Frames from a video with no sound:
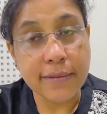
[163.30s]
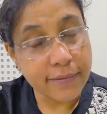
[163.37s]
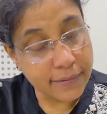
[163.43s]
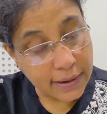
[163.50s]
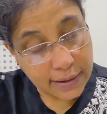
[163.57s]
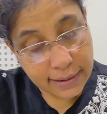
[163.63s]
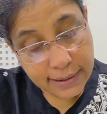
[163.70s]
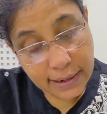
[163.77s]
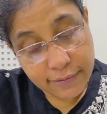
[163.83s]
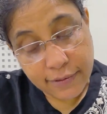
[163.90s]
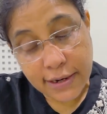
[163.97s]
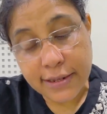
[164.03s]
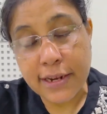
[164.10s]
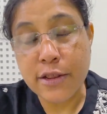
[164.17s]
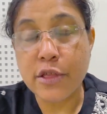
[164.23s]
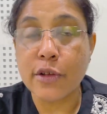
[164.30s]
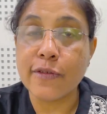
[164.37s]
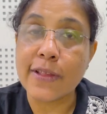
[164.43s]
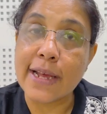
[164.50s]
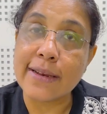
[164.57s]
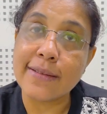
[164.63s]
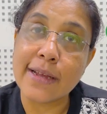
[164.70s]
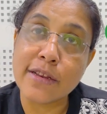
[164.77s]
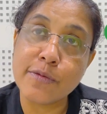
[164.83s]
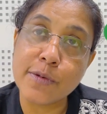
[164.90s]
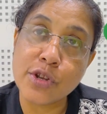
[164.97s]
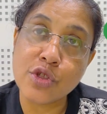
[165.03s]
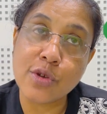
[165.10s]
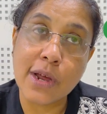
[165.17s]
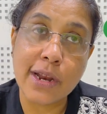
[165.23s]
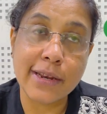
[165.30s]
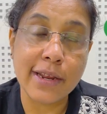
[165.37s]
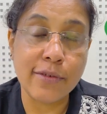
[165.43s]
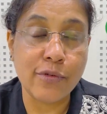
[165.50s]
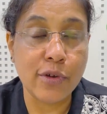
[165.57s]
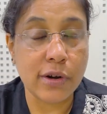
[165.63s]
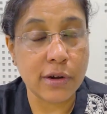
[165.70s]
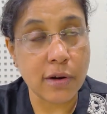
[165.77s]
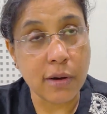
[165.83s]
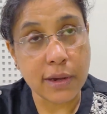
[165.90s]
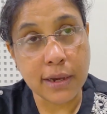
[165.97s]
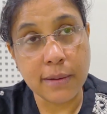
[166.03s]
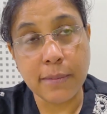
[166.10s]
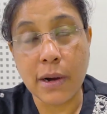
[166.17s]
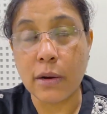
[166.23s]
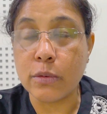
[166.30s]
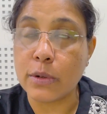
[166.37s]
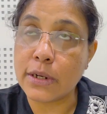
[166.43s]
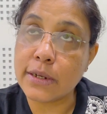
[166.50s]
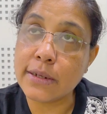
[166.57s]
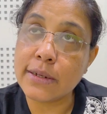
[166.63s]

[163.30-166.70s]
the convergence of science and spirituality, if you are talking about,